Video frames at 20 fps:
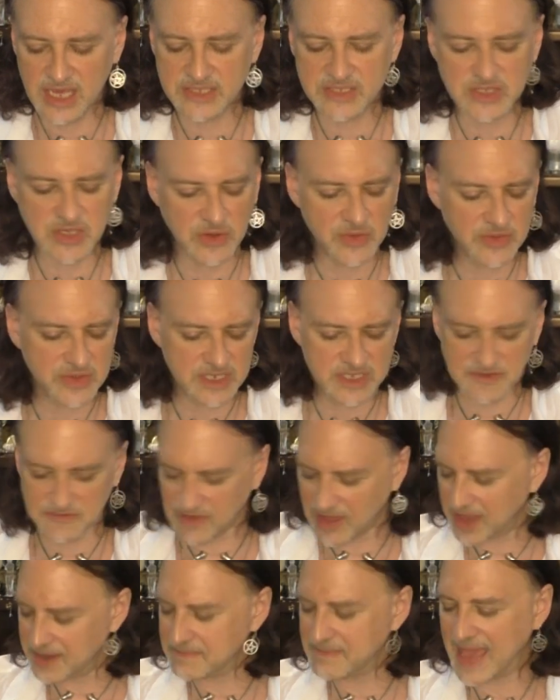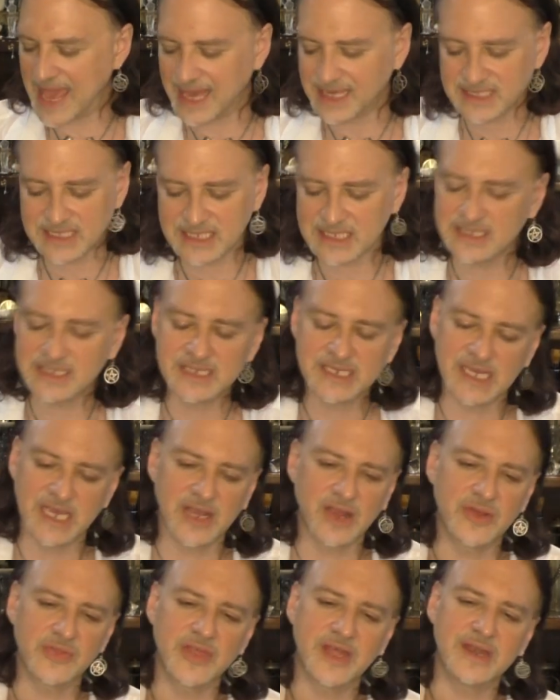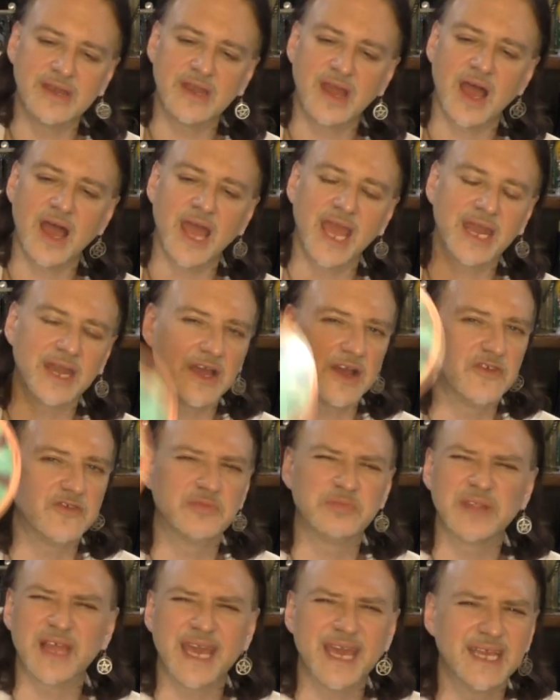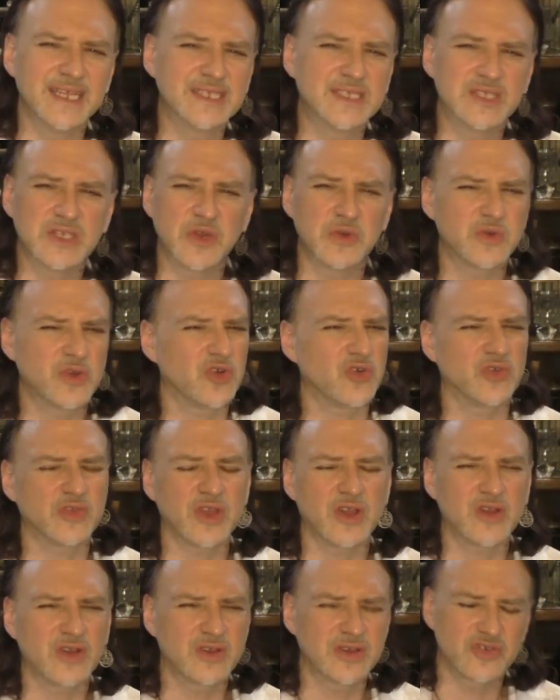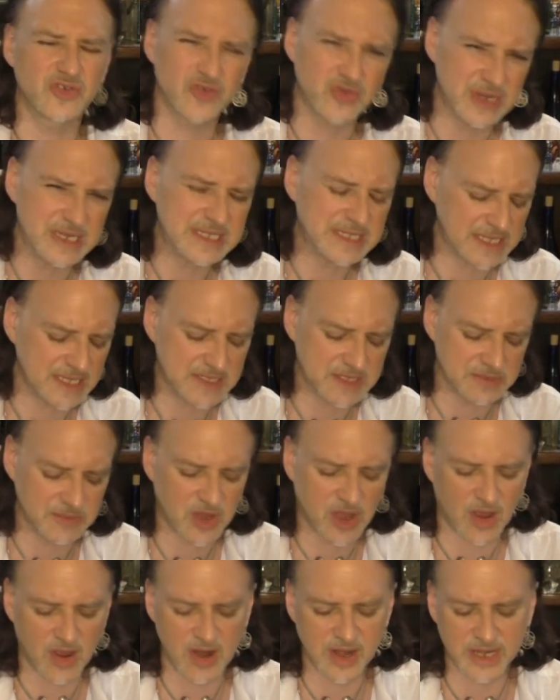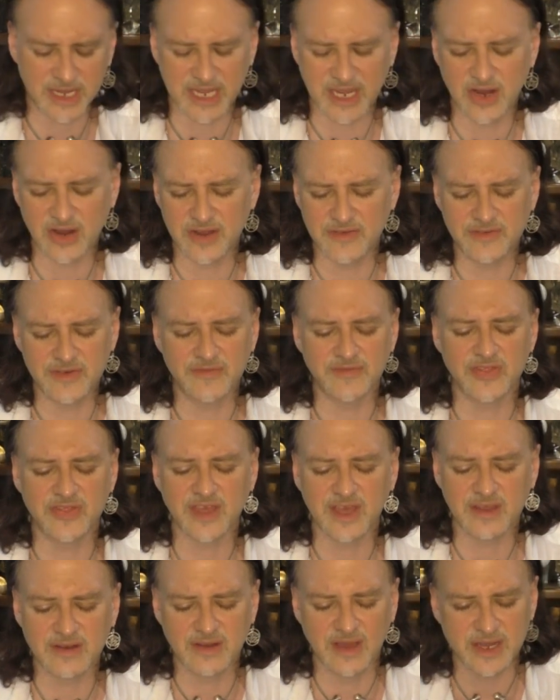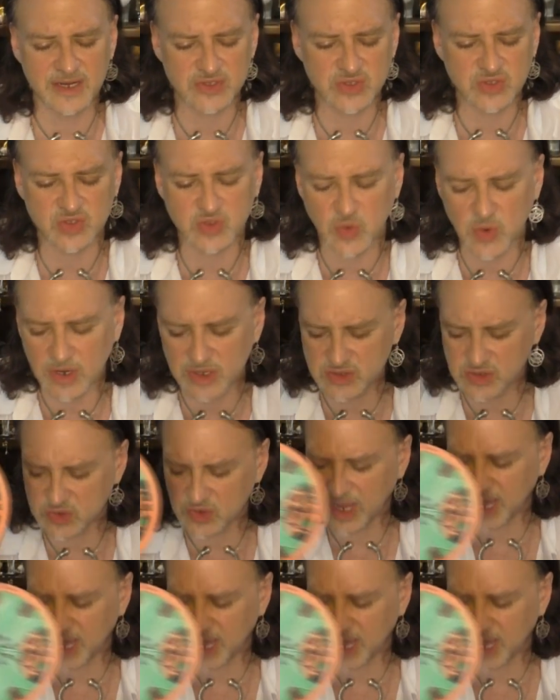So the Divine Masculine here, the Nine of Blades, so the criticism card here, even if you think Nine of Swords,